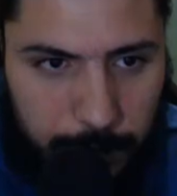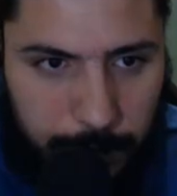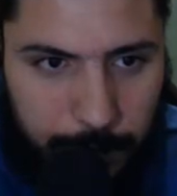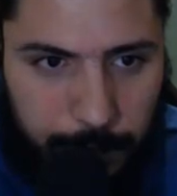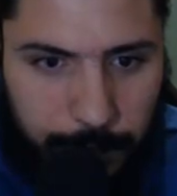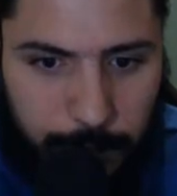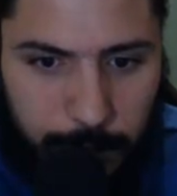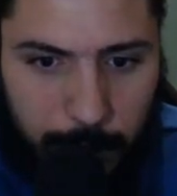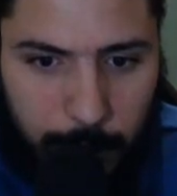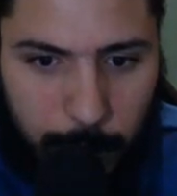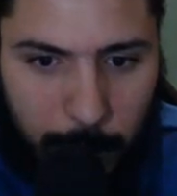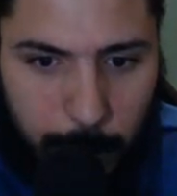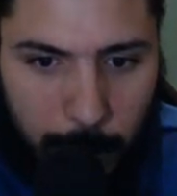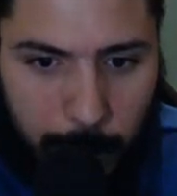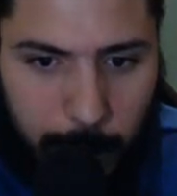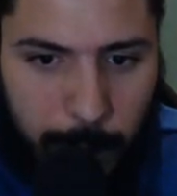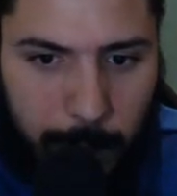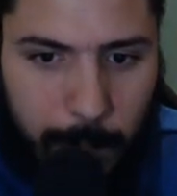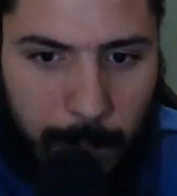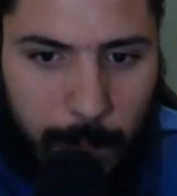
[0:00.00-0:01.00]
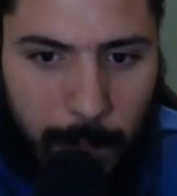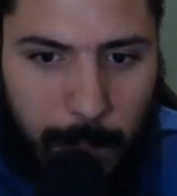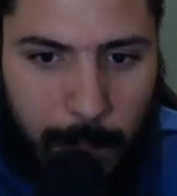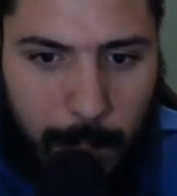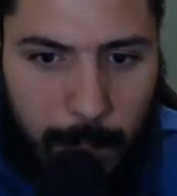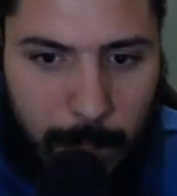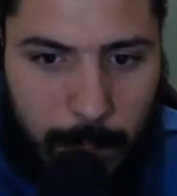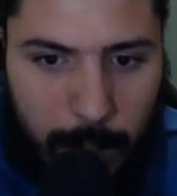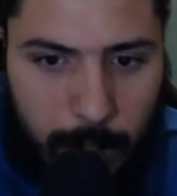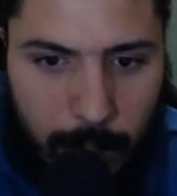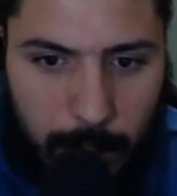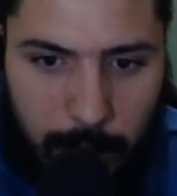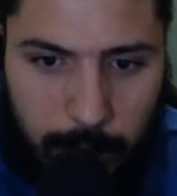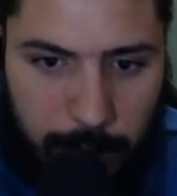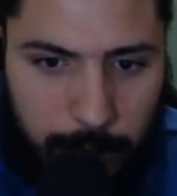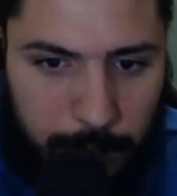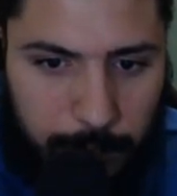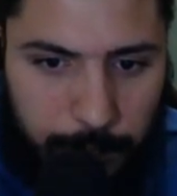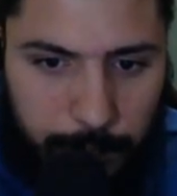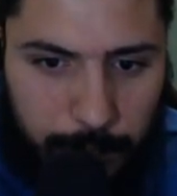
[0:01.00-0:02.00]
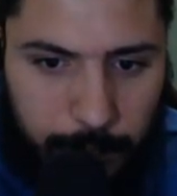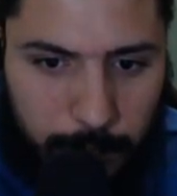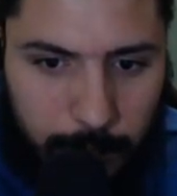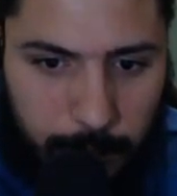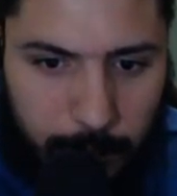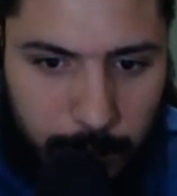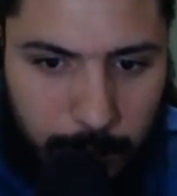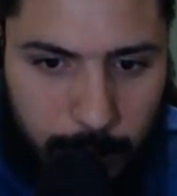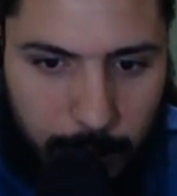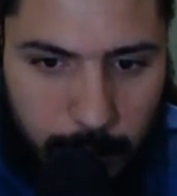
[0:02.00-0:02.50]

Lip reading: Nothing is said.